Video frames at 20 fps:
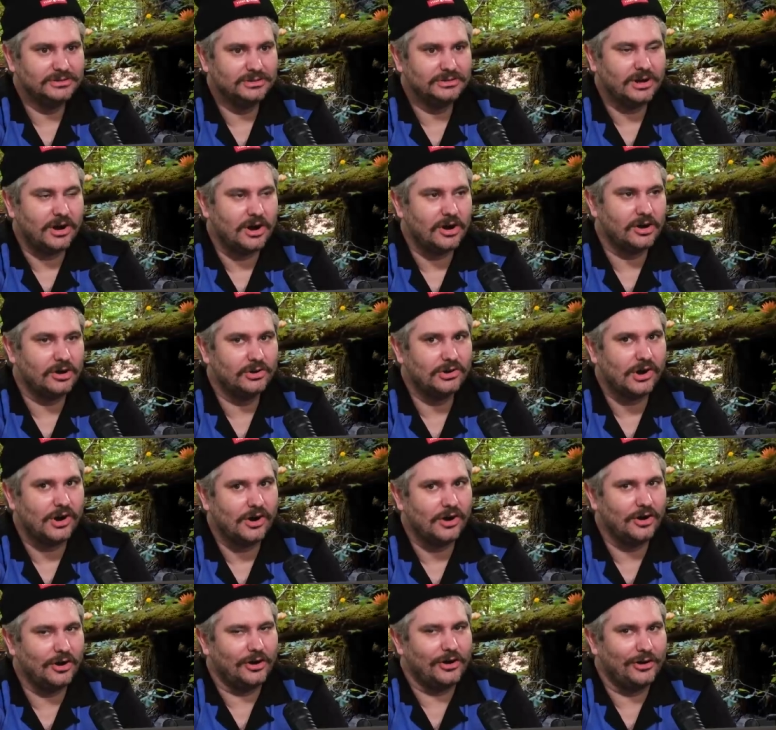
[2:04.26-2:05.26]
to the hard
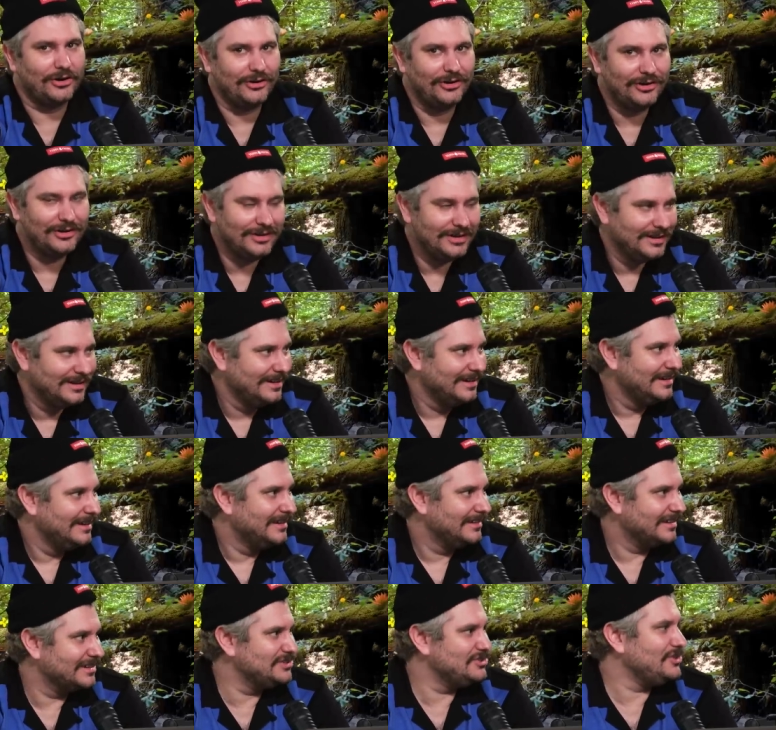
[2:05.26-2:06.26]
R
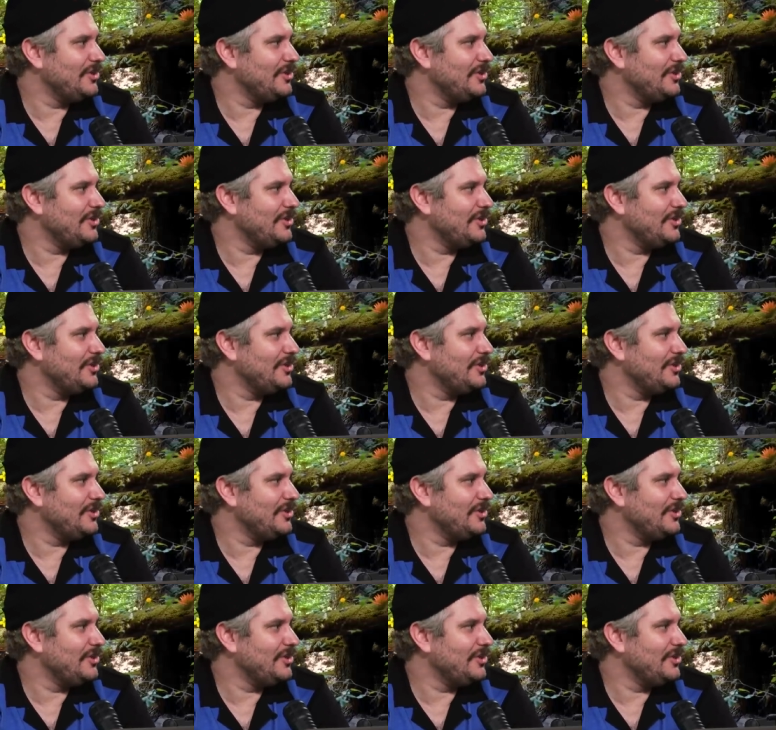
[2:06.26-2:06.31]
because